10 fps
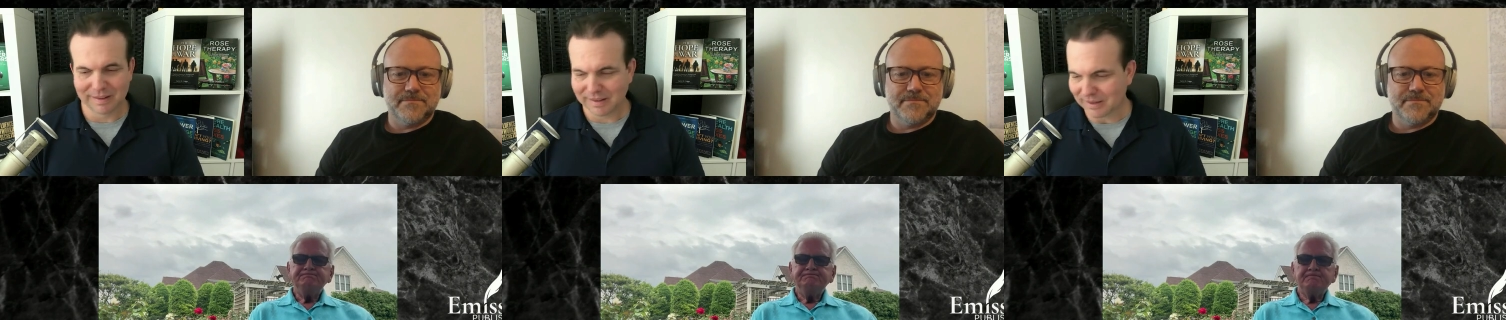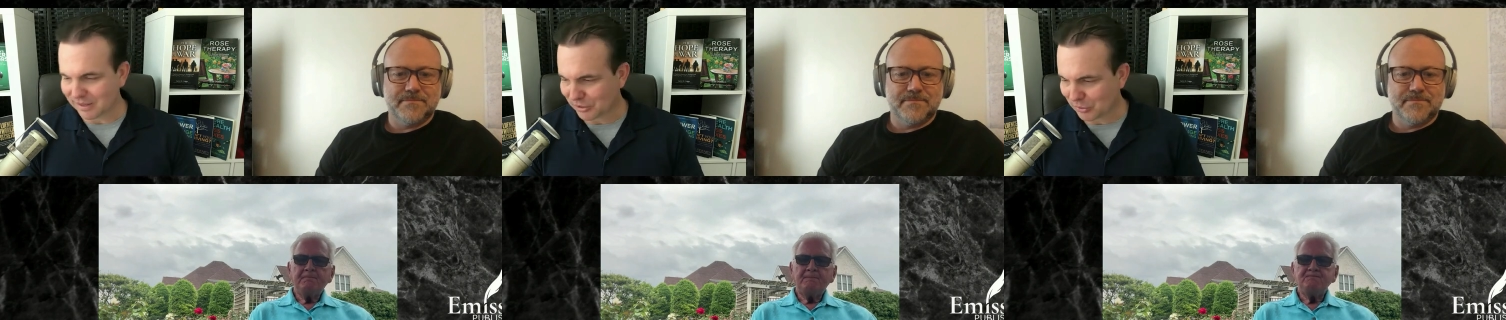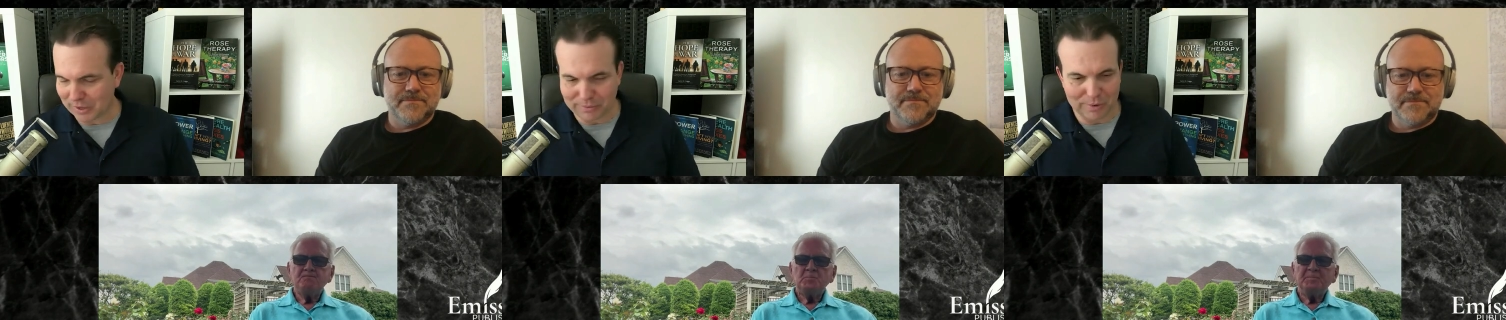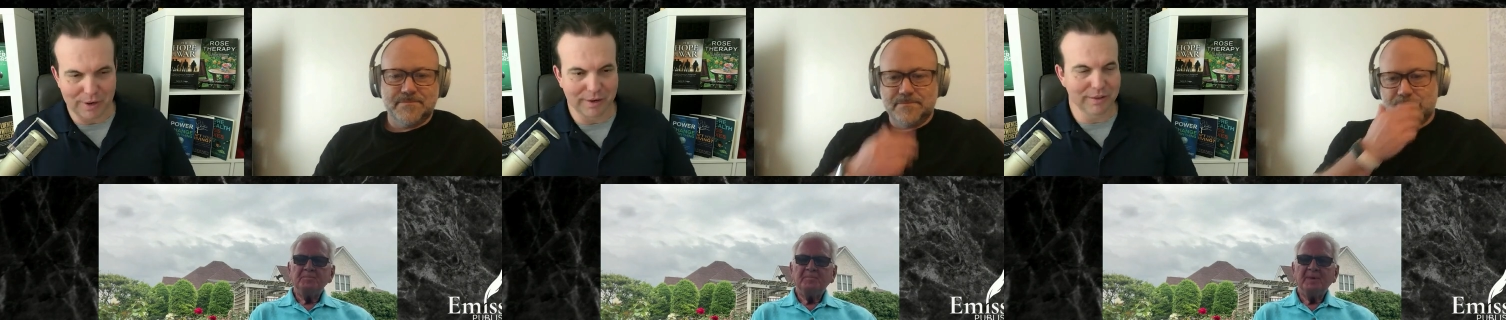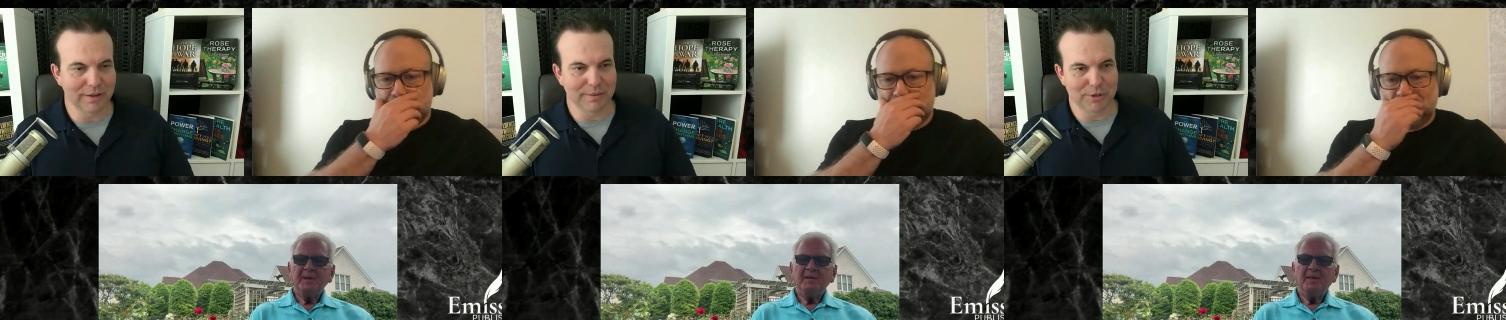Speaker 1: Yeah, that's great, Ron.
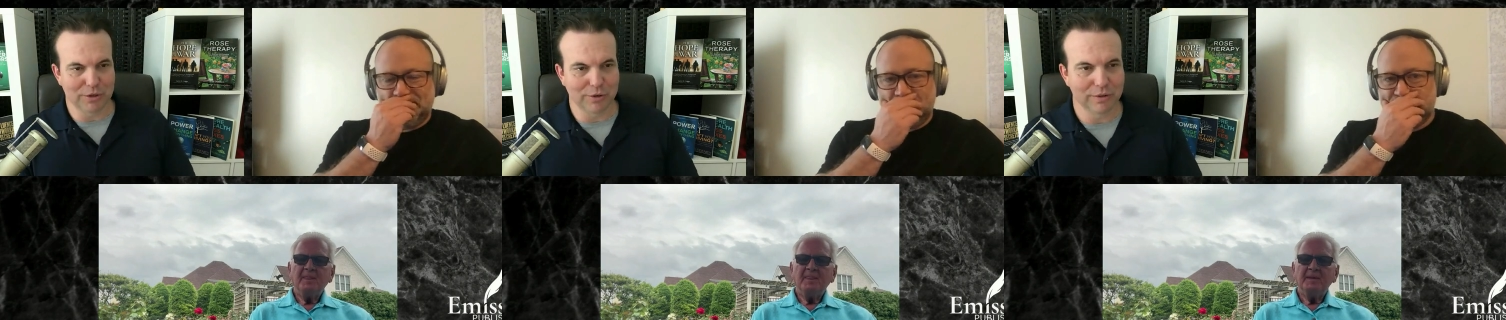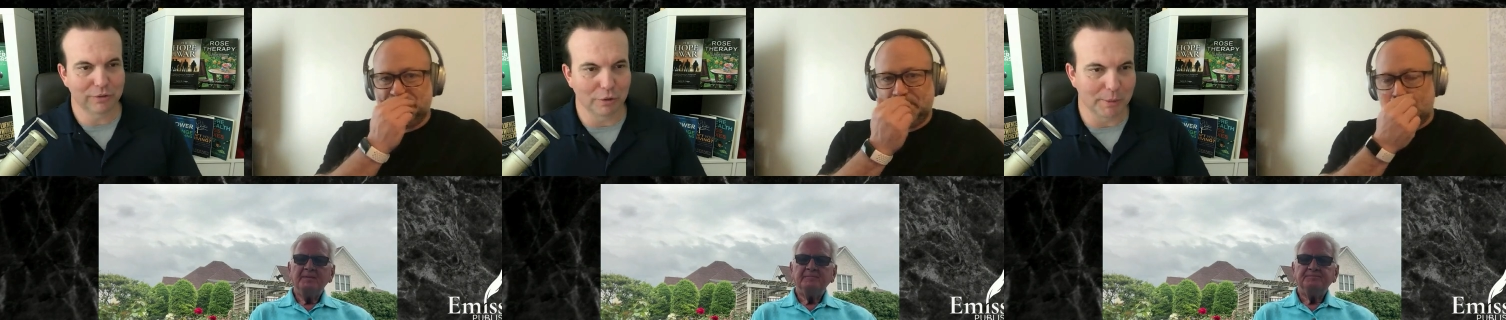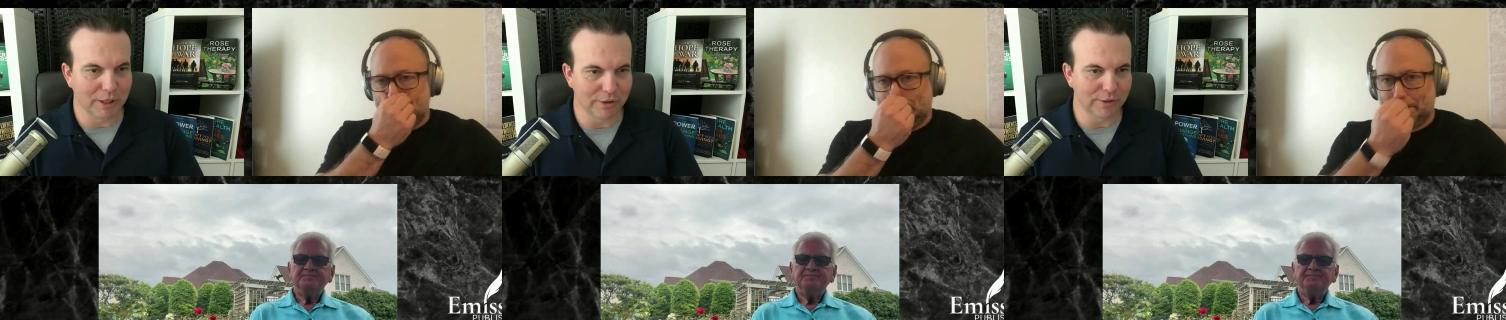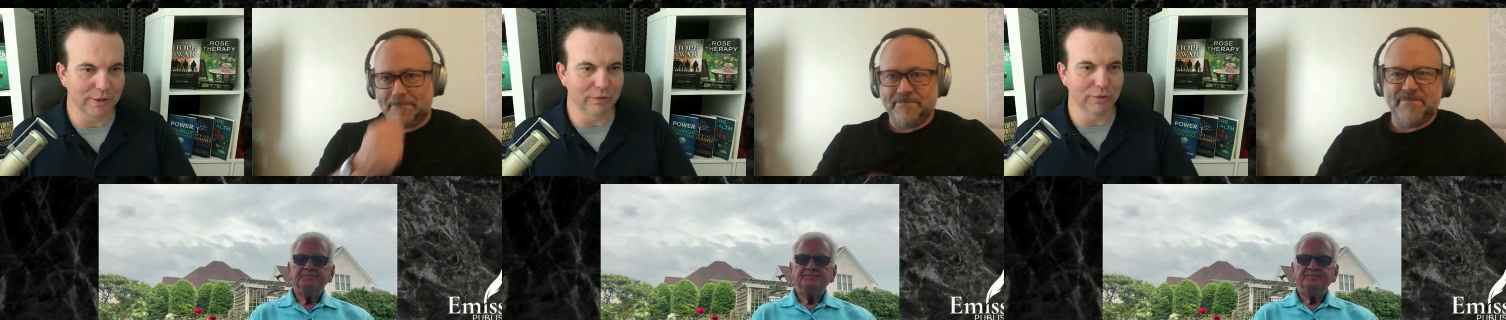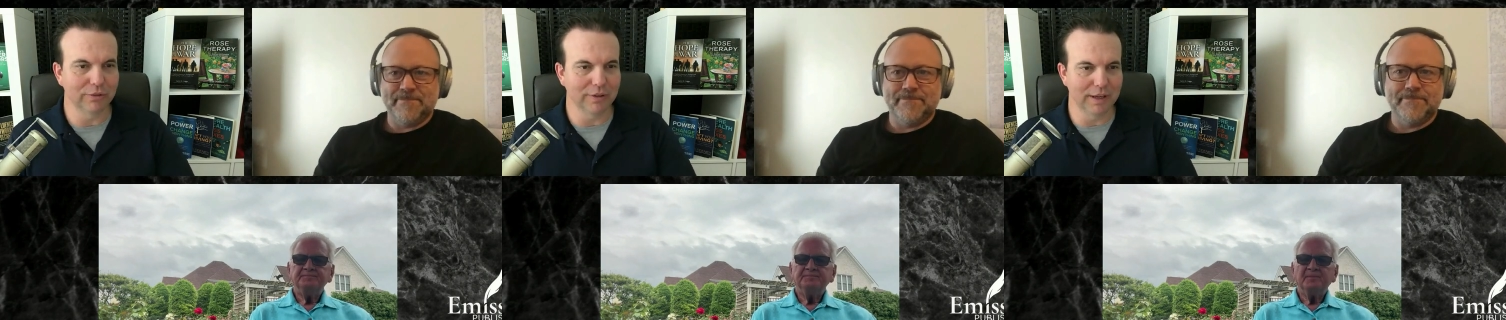I, I, mean, you're so many of the things
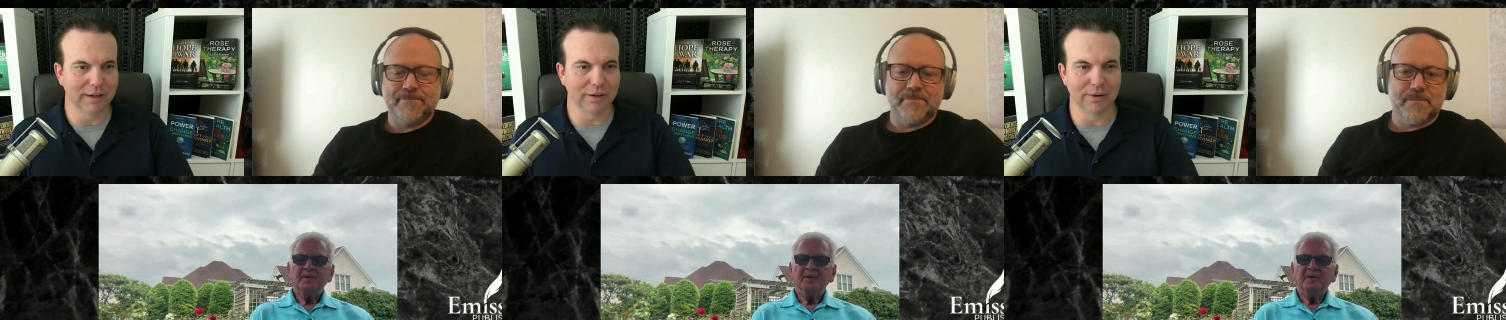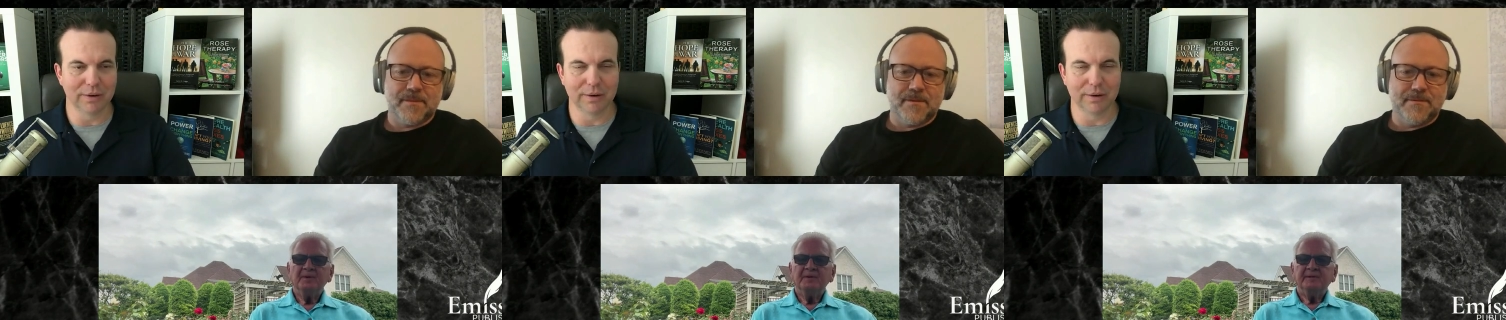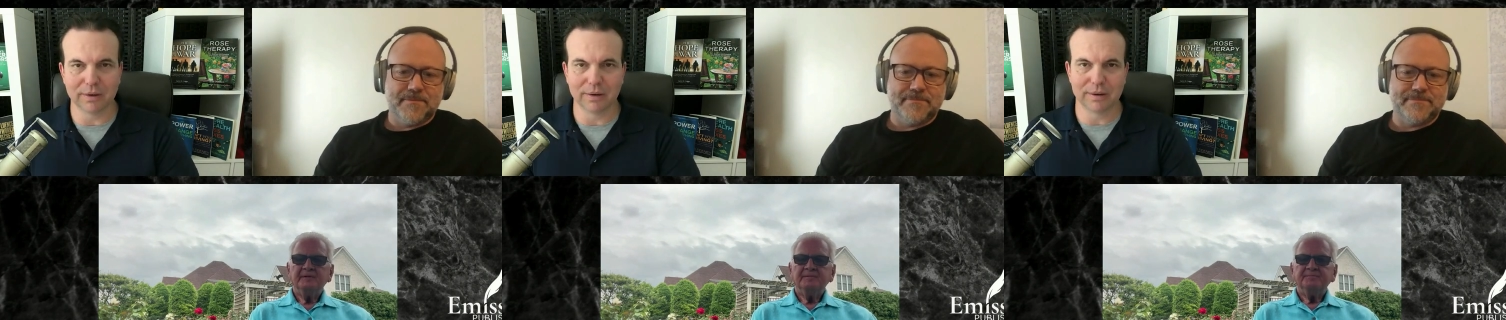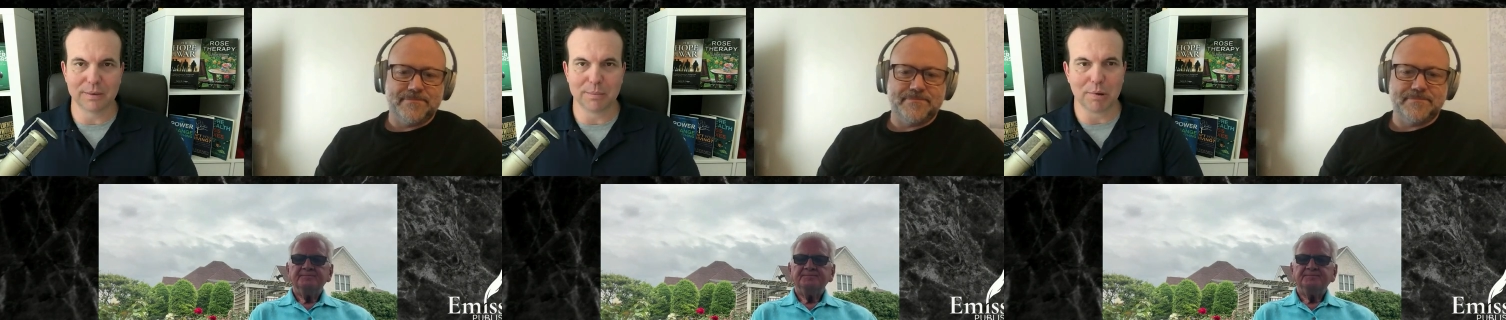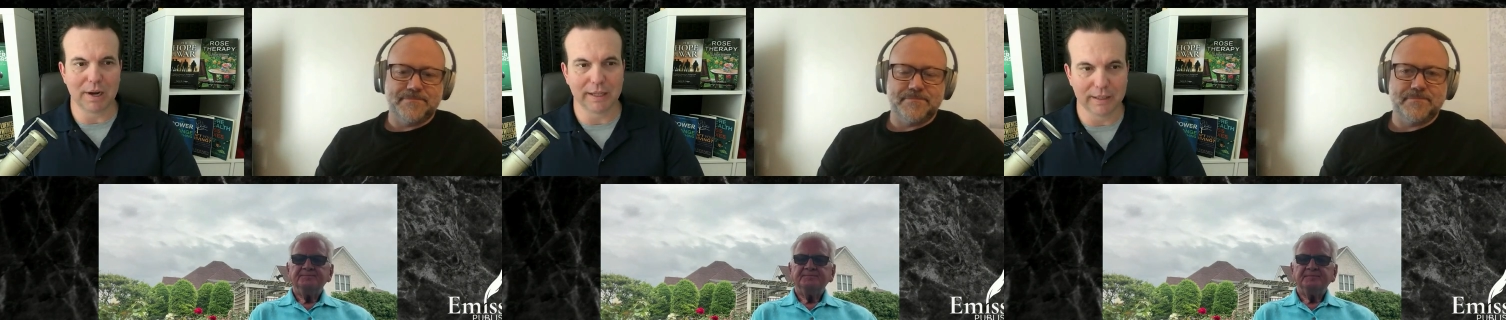you're saying are are
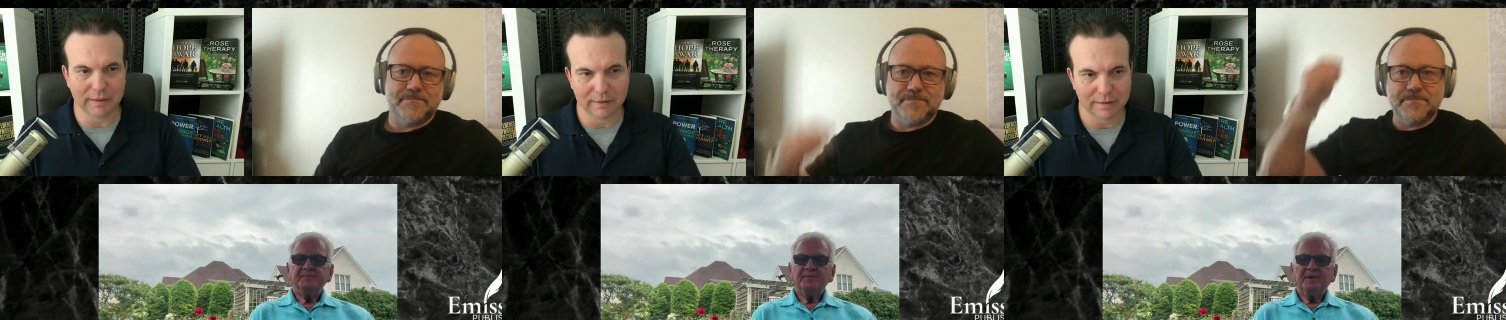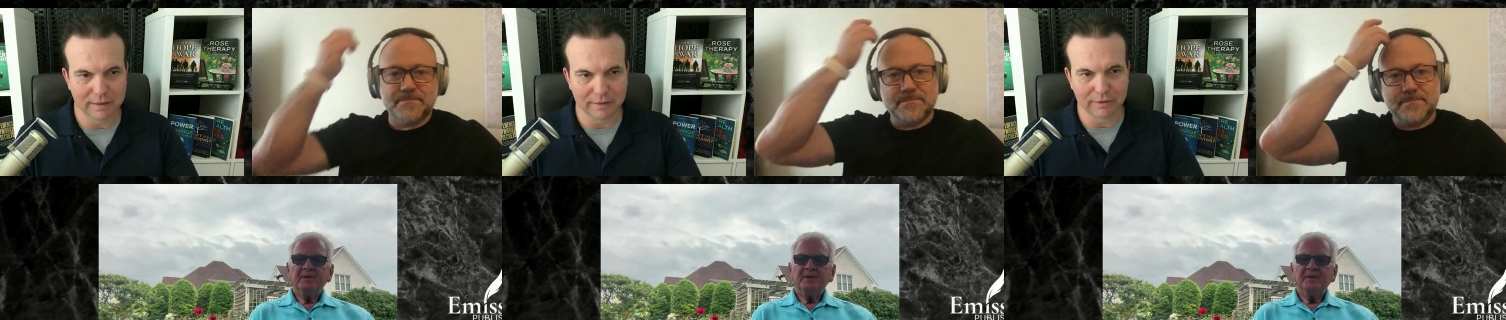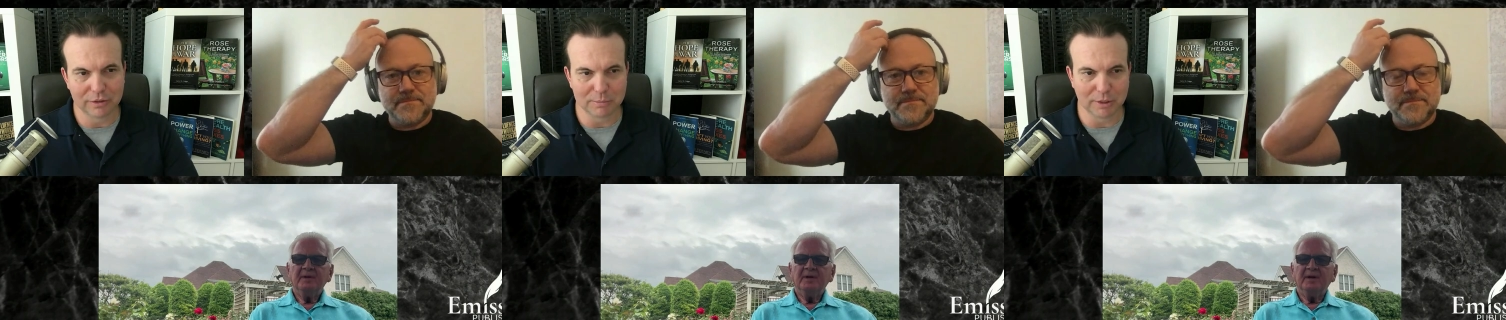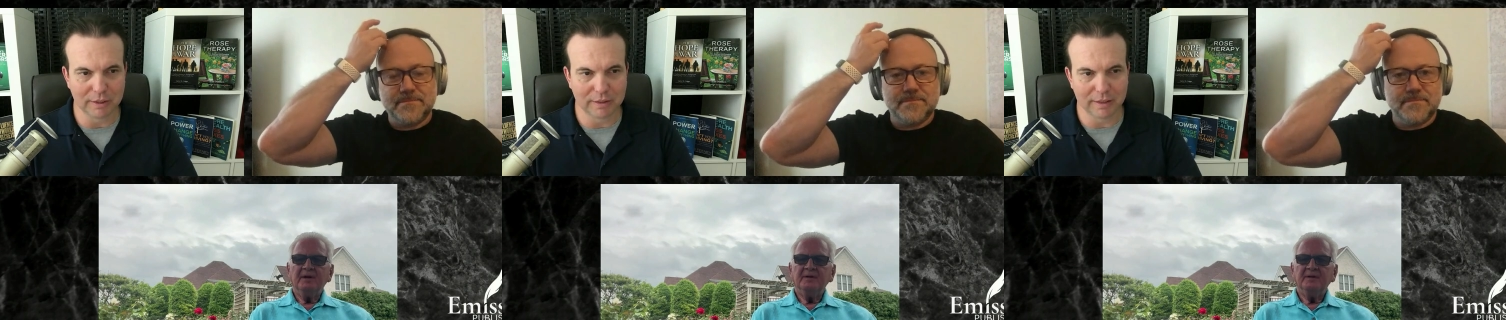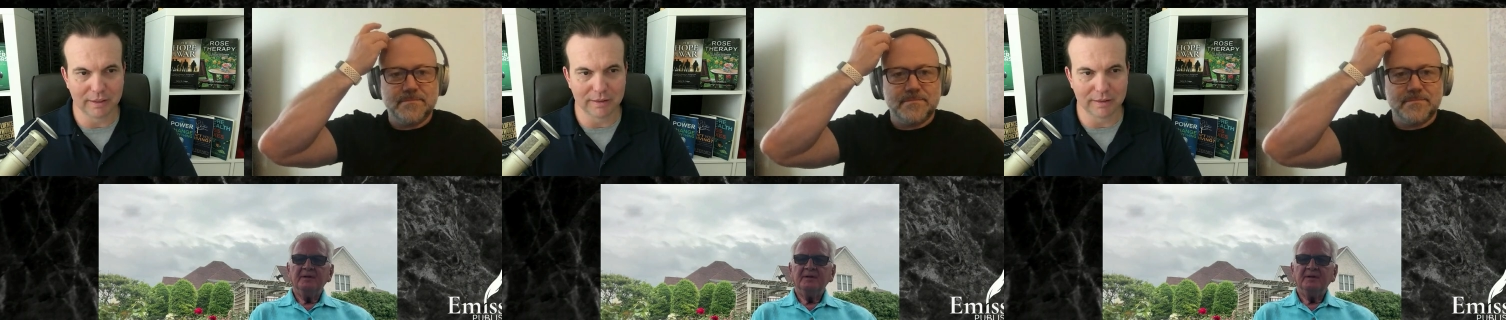embodying and communicating